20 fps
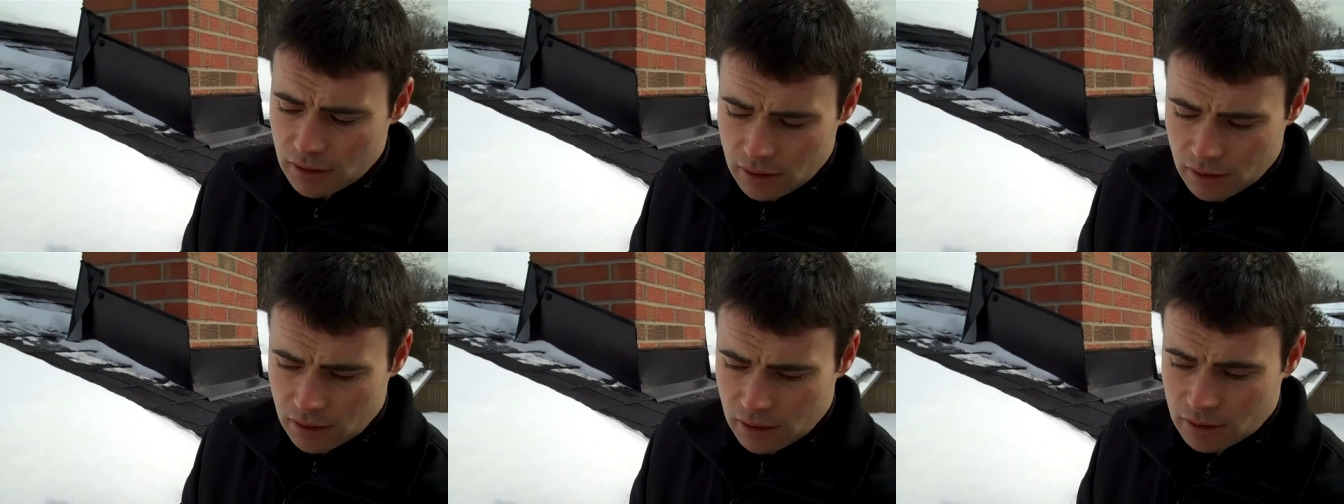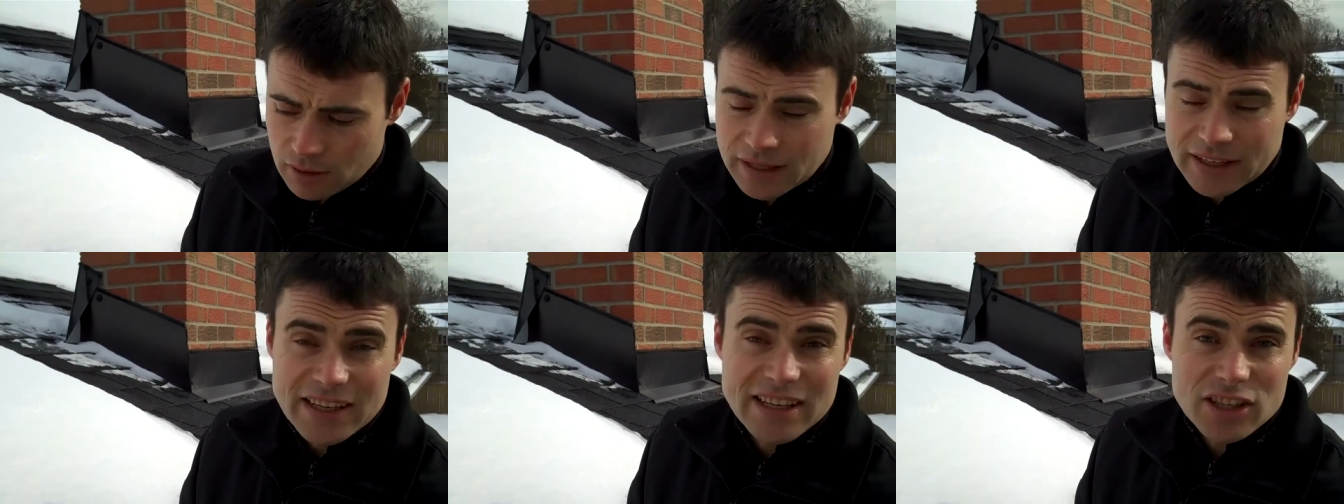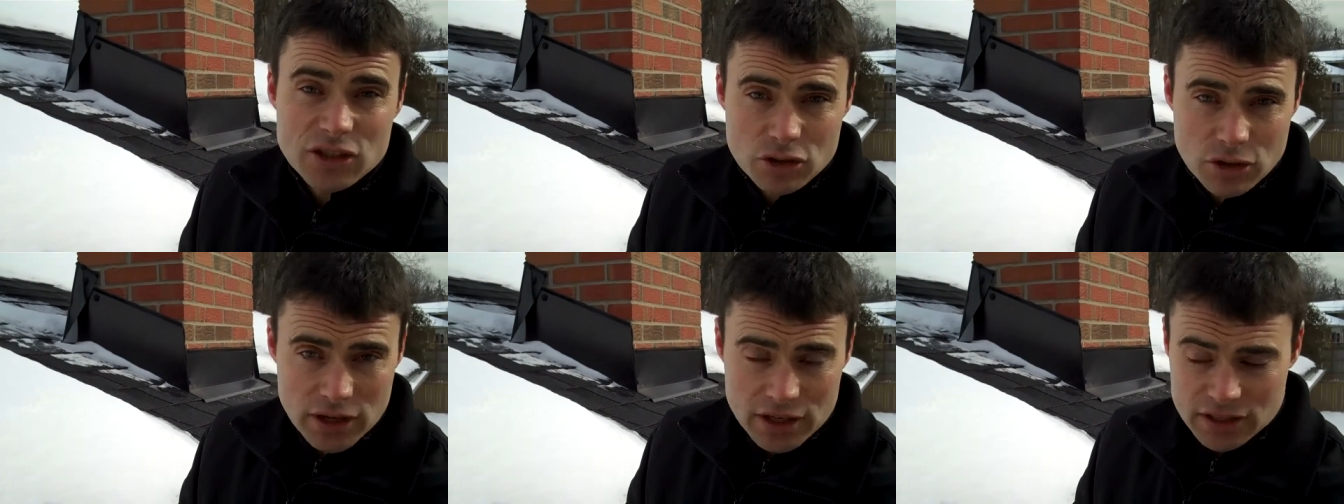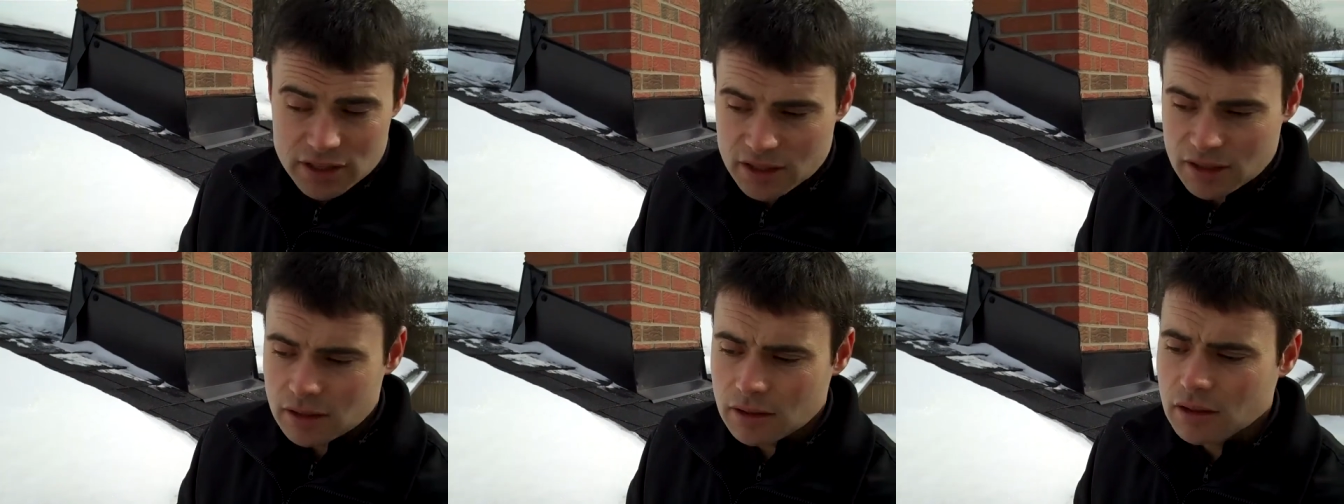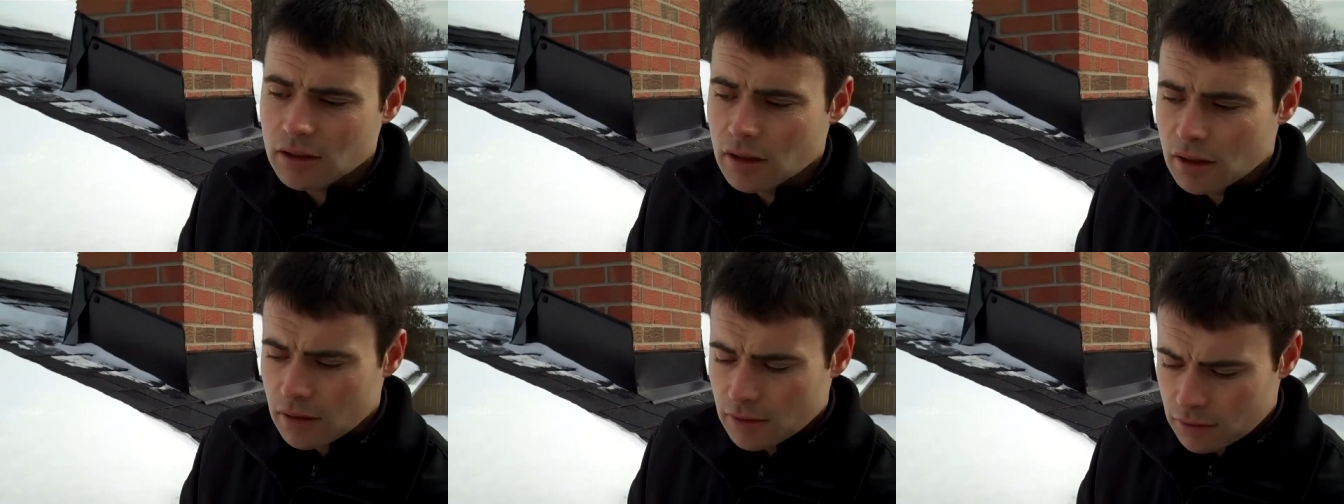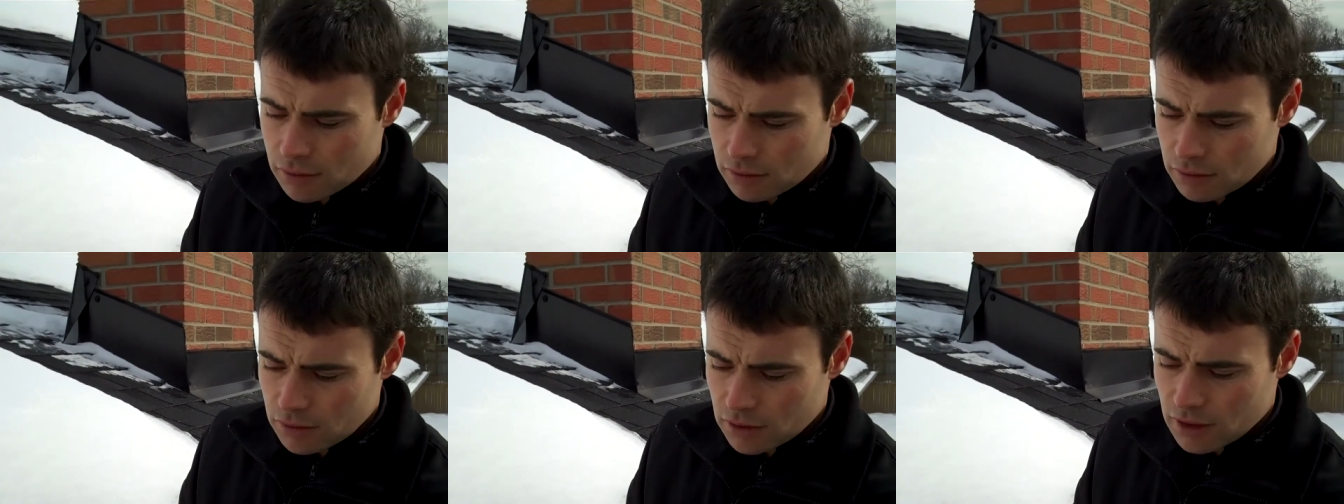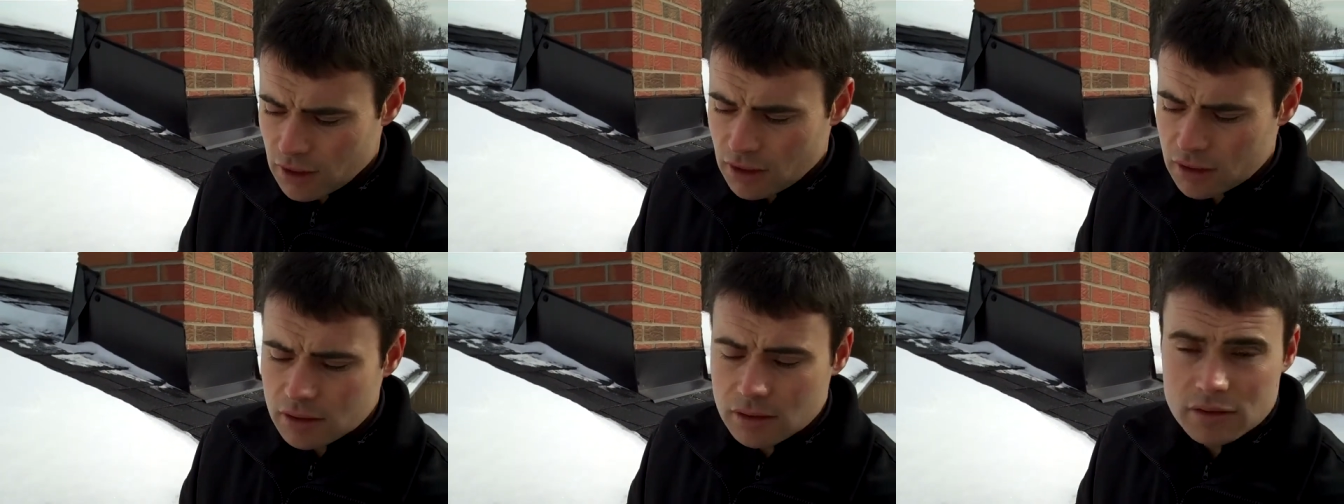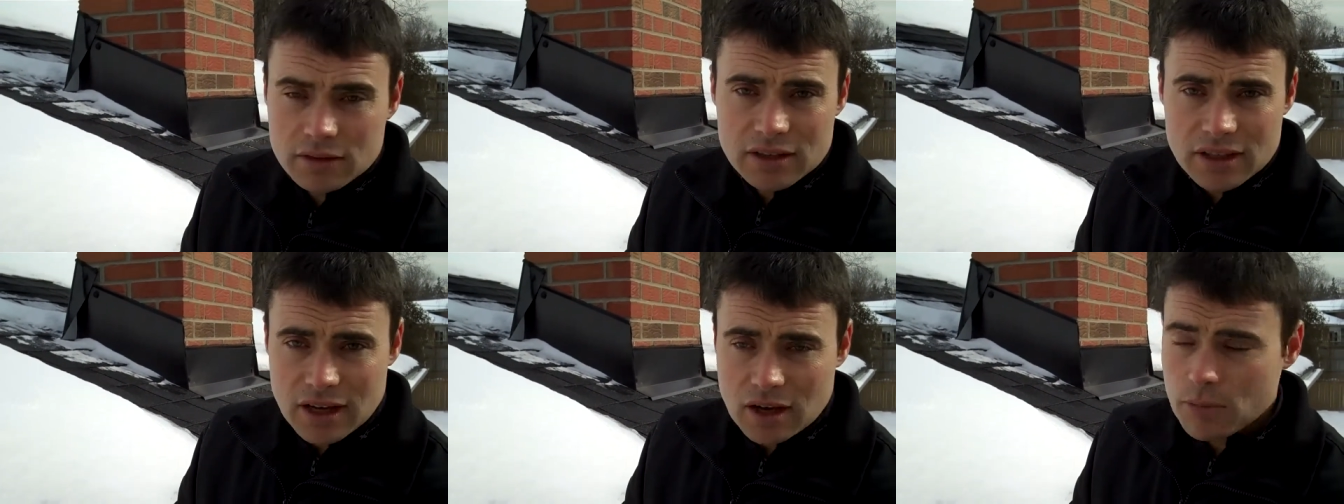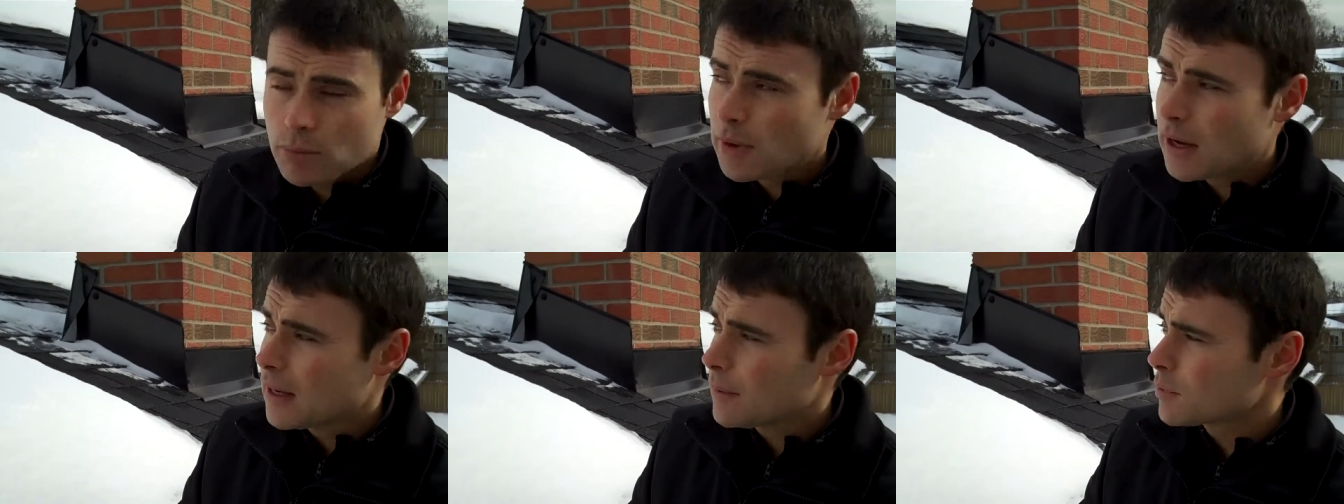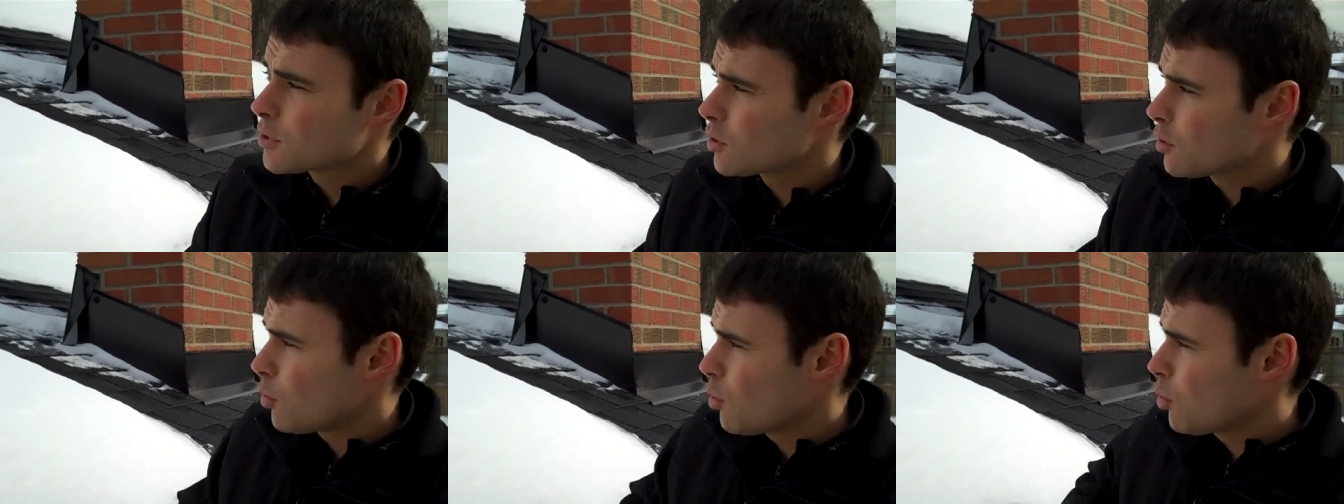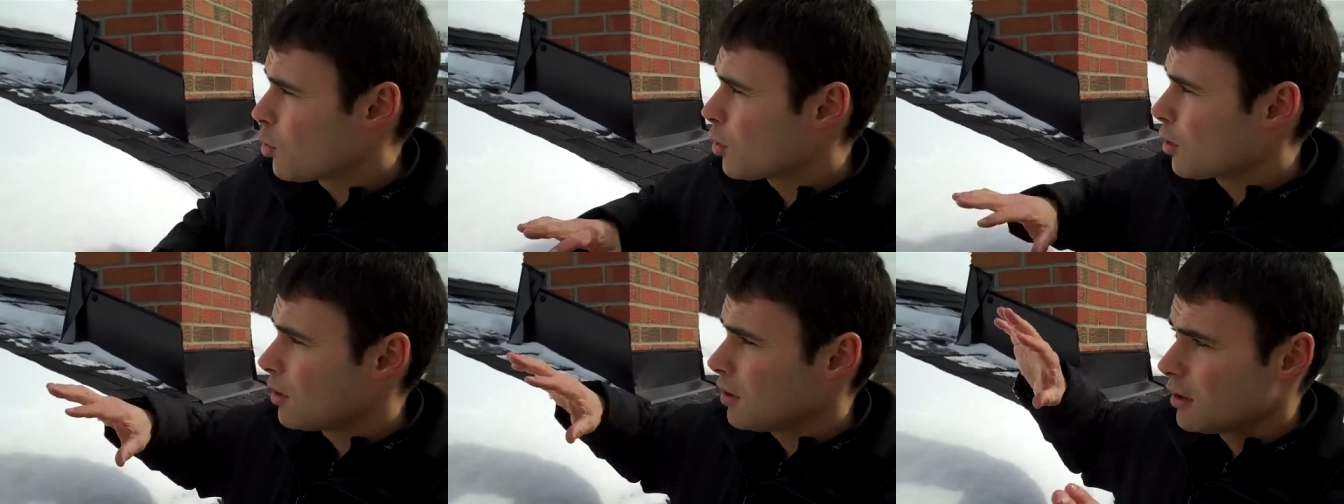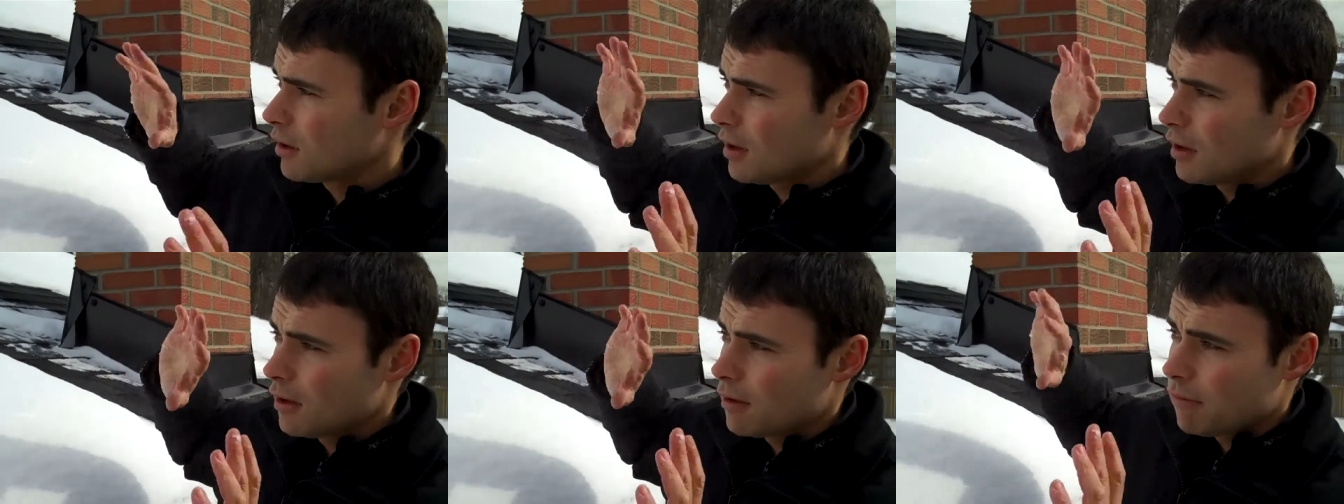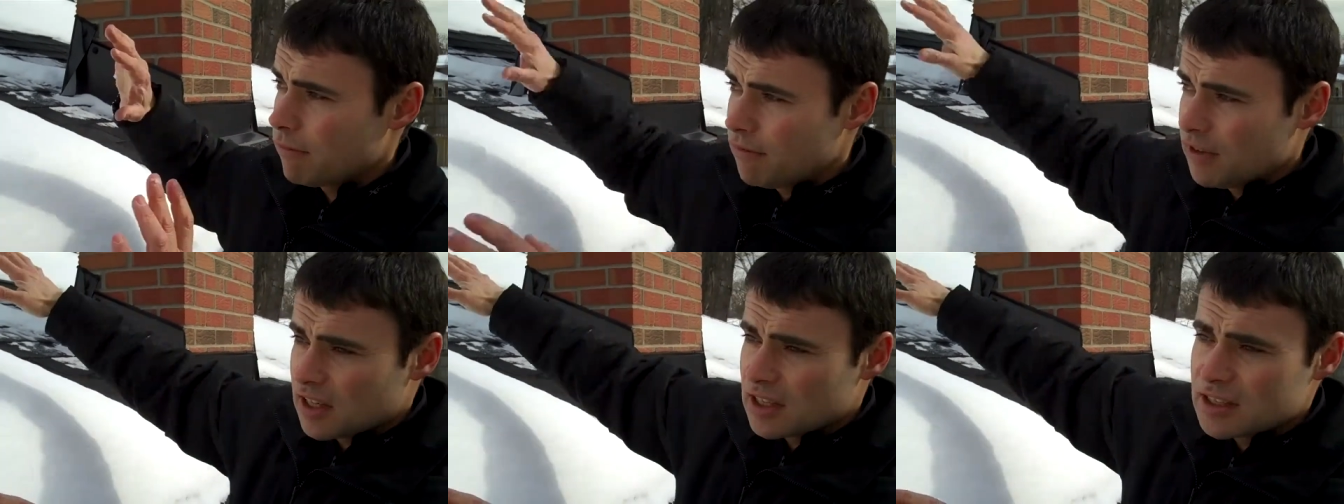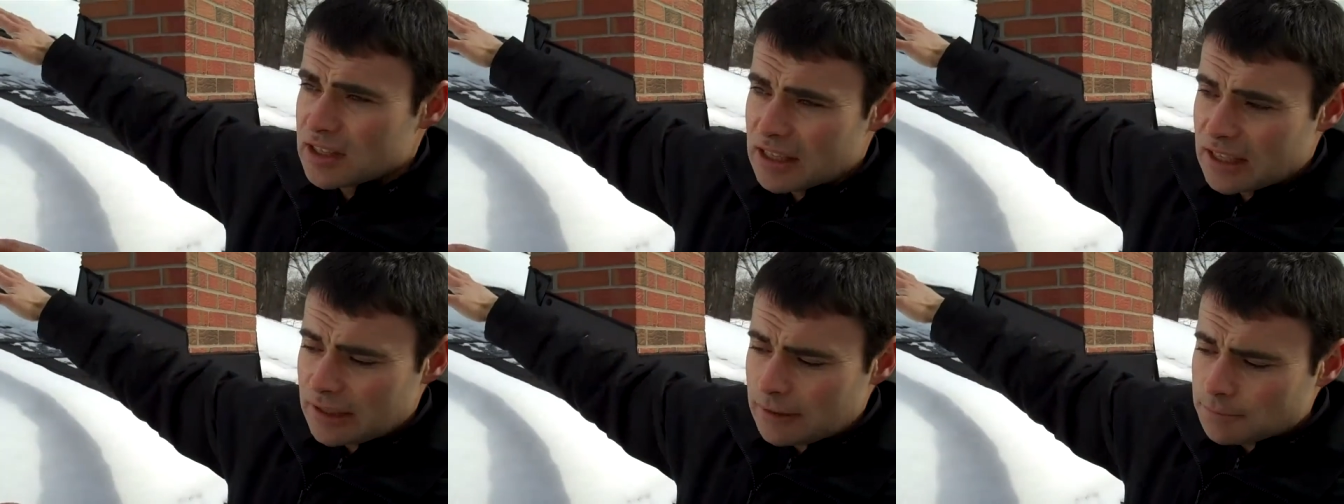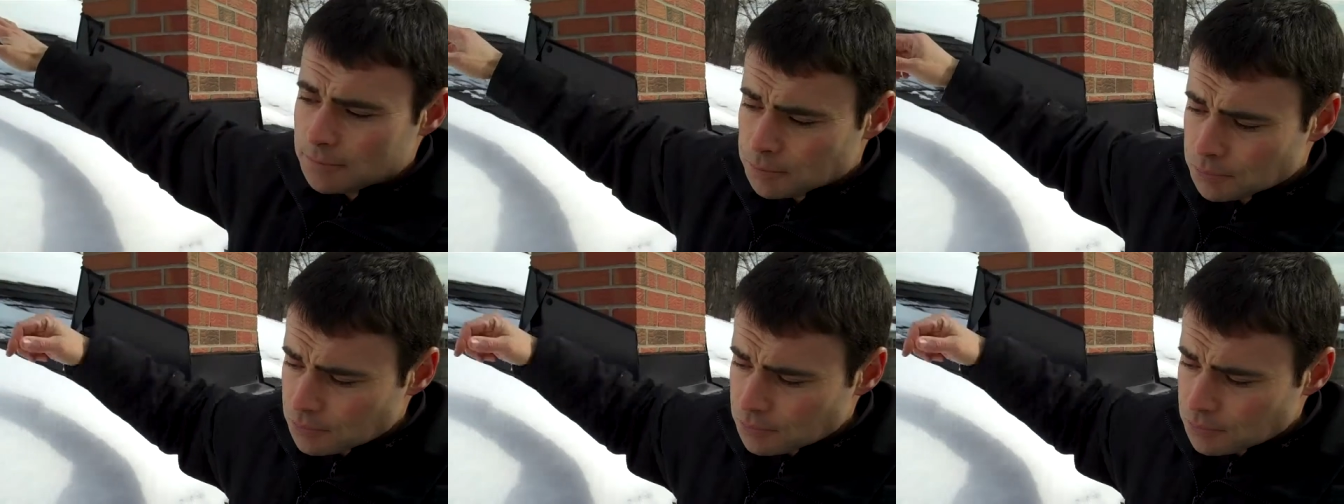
uh, like heat tracing through the gutter and the downpipes, or fixing